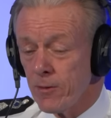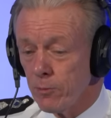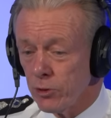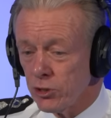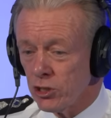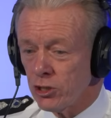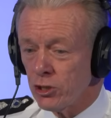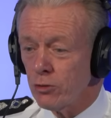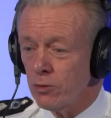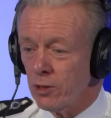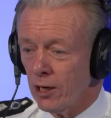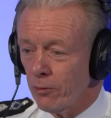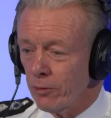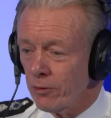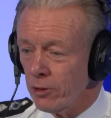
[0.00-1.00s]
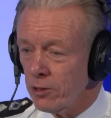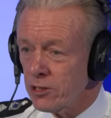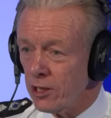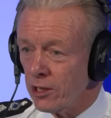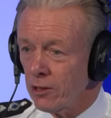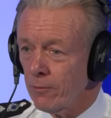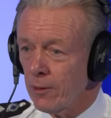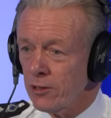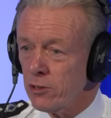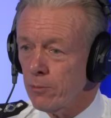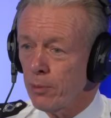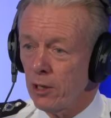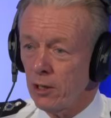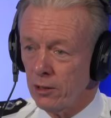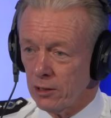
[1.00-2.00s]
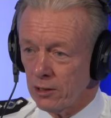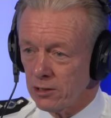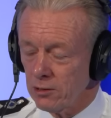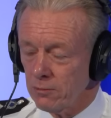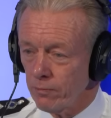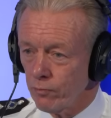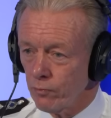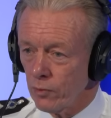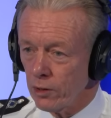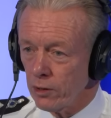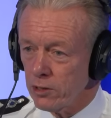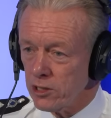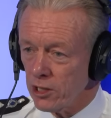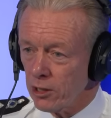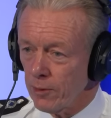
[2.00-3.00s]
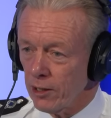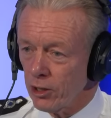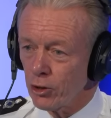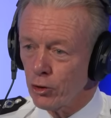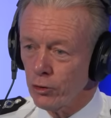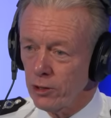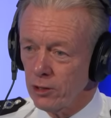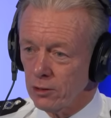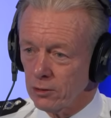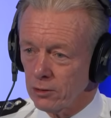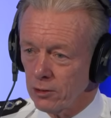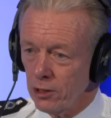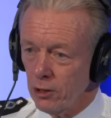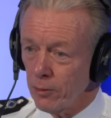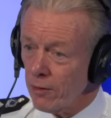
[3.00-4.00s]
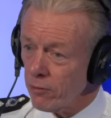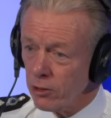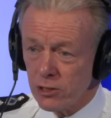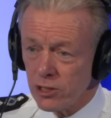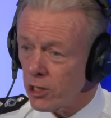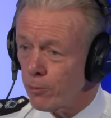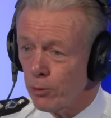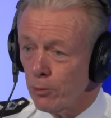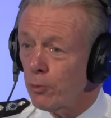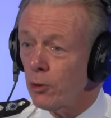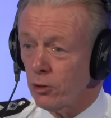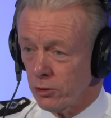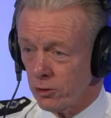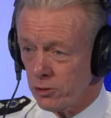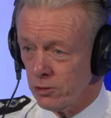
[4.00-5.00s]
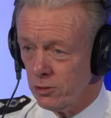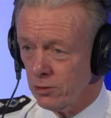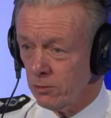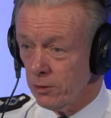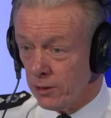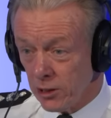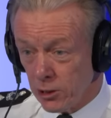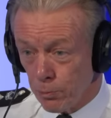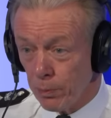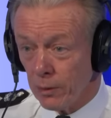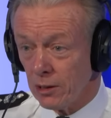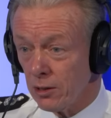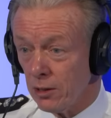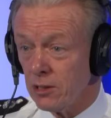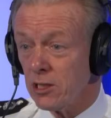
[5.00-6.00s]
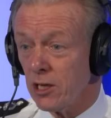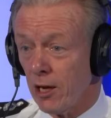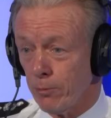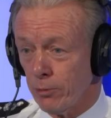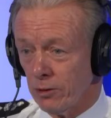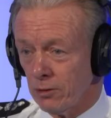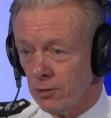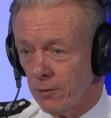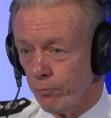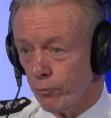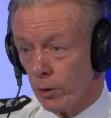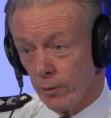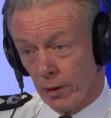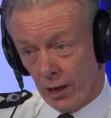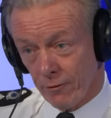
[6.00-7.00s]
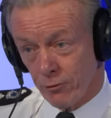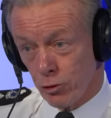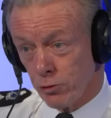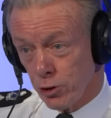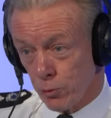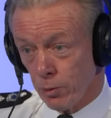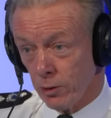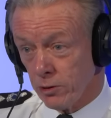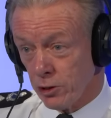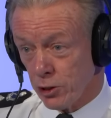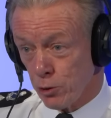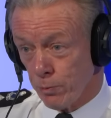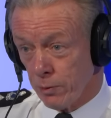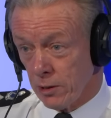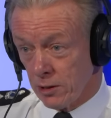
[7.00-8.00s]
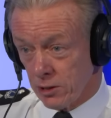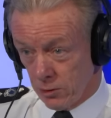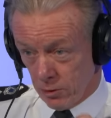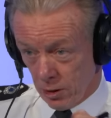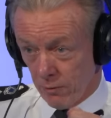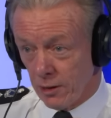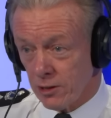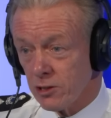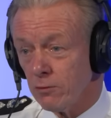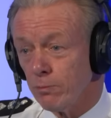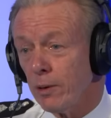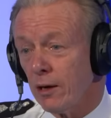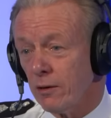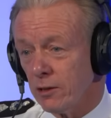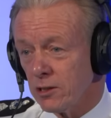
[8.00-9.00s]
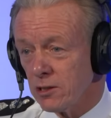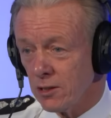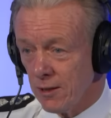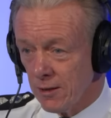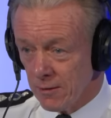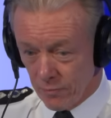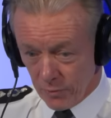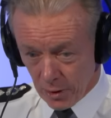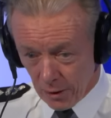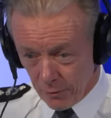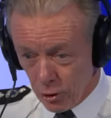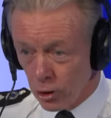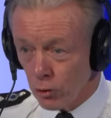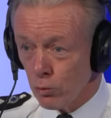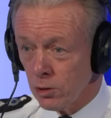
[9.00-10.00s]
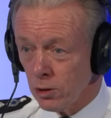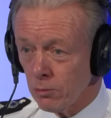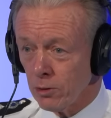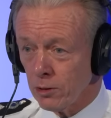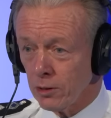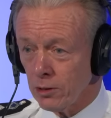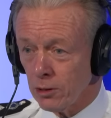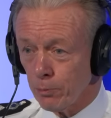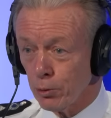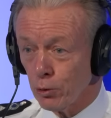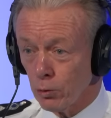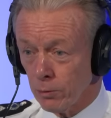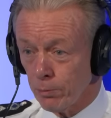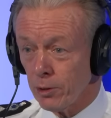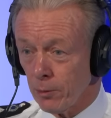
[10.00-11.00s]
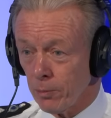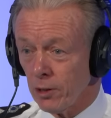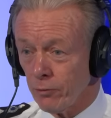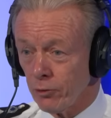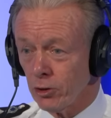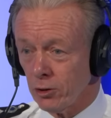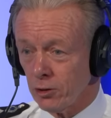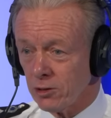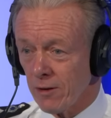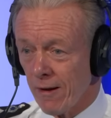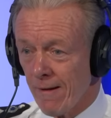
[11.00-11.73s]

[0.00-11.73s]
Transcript: But to do that, we've got to take them out of Barnet They've got to take them out of Croydon. You know, we haven't got a separate box. When these big things happen, when we have to respond at speed to the events of Paris, I've got to work within the pool of people I've got.